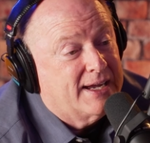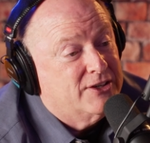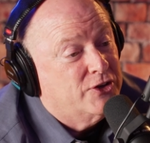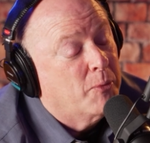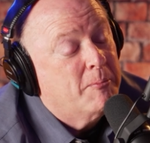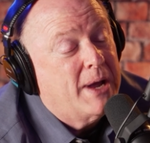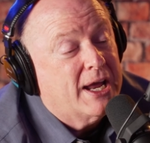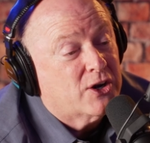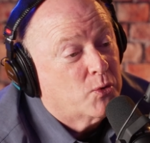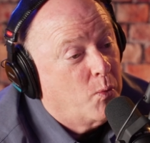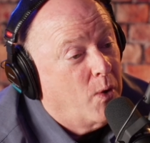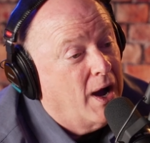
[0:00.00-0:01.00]
no
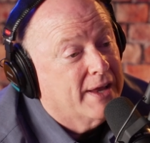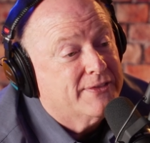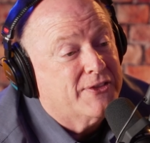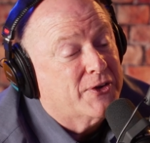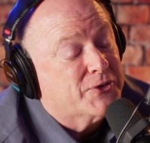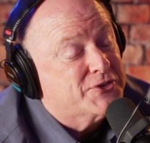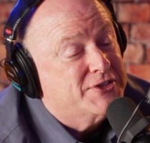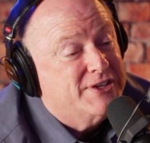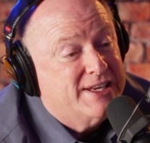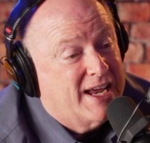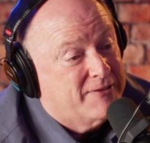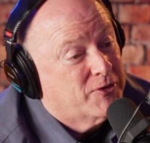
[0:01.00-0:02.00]
matter what, there's
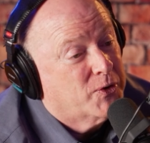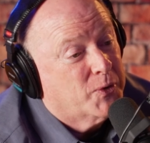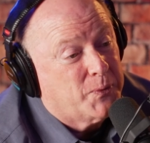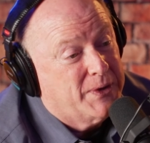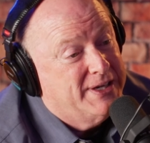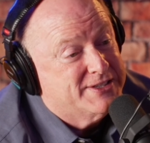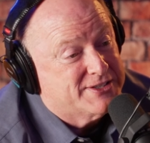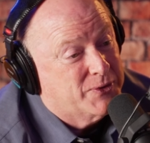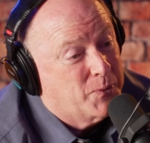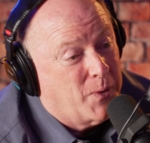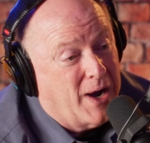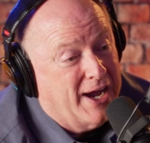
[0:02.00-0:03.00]
never a
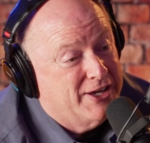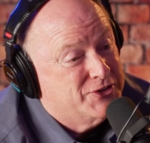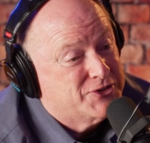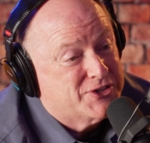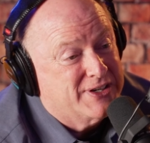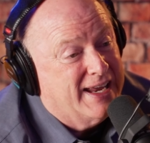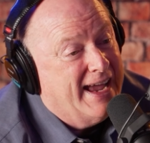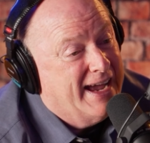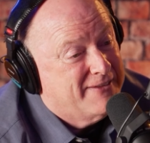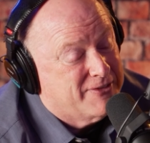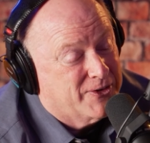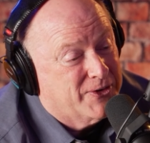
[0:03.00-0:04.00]
reason why you should
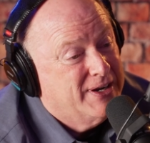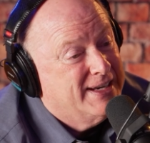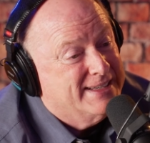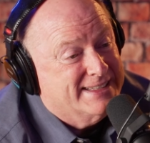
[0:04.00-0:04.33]
ever